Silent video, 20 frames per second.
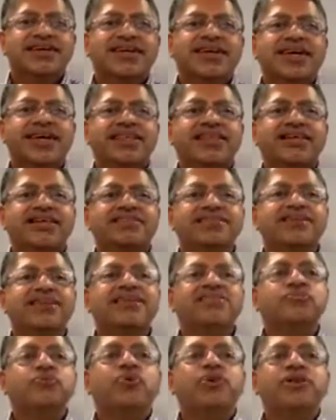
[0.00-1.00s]
This
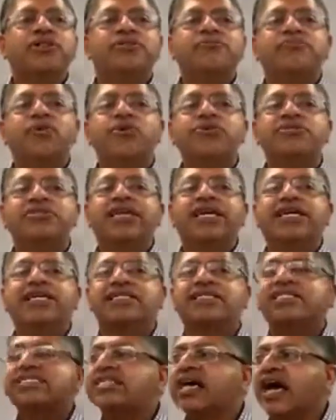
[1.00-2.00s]
is one of the most
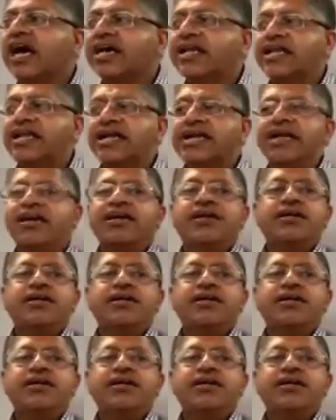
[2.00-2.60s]
exciting